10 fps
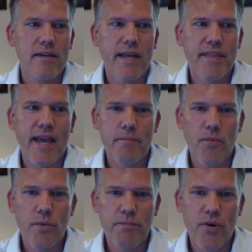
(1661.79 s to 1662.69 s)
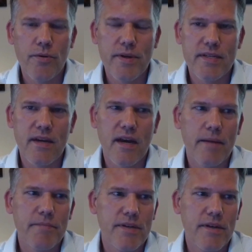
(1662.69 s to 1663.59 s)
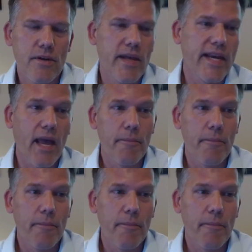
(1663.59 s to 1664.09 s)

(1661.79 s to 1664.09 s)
at that point in time to know like